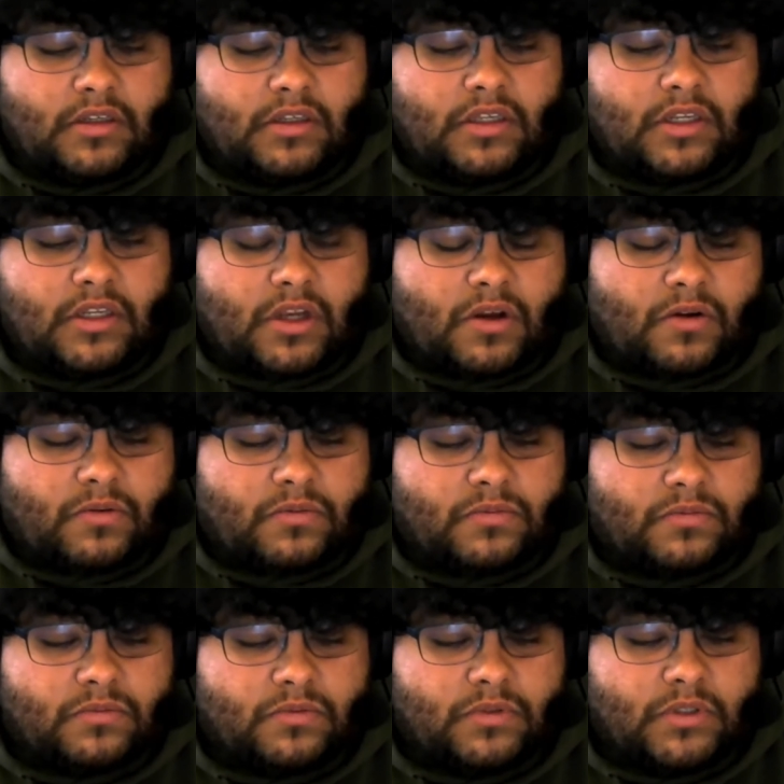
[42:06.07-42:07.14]
you know,
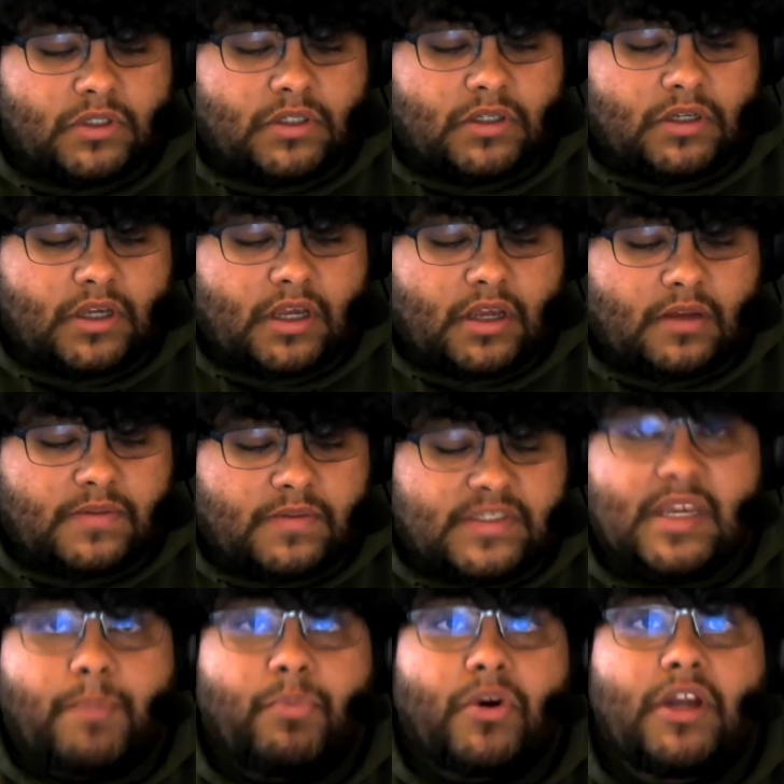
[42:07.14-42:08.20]

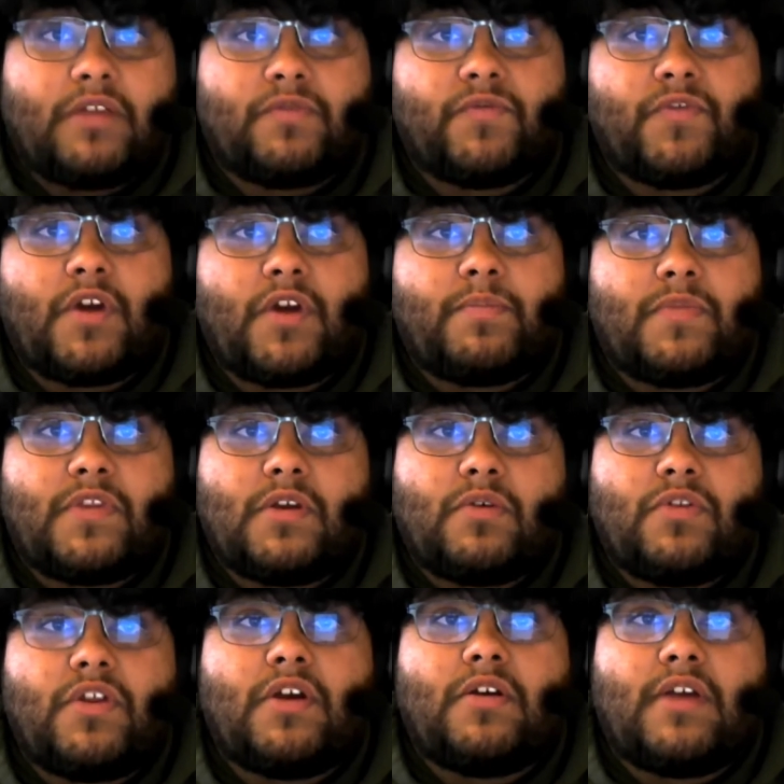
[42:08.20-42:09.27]
separate from
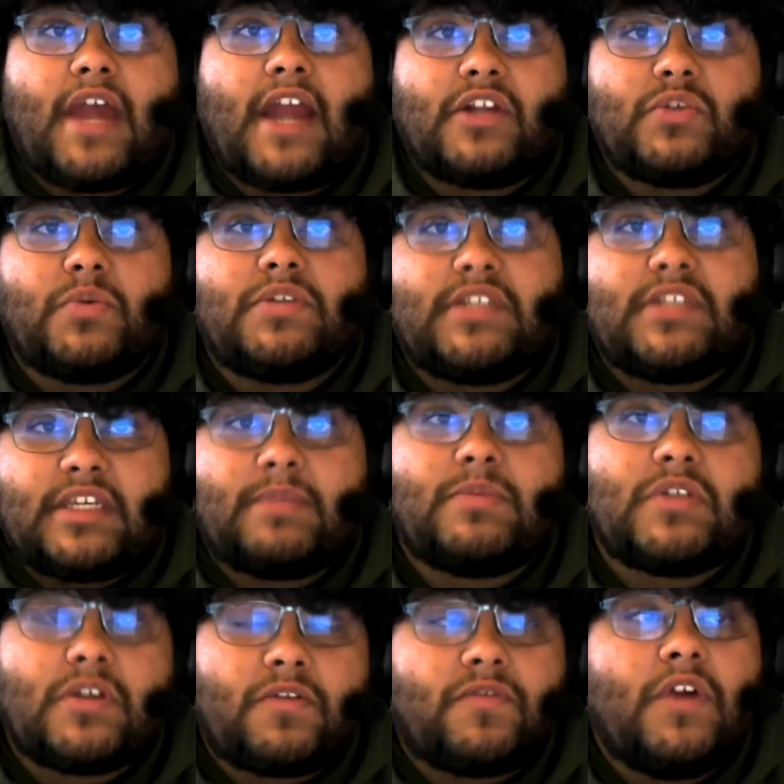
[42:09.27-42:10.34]
the actual
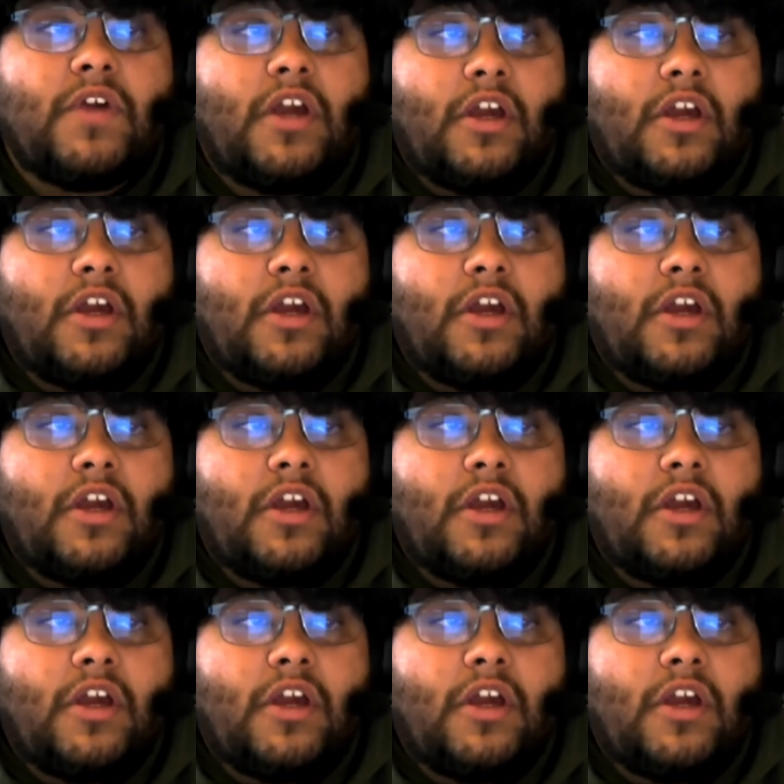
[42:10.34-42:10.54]
teams of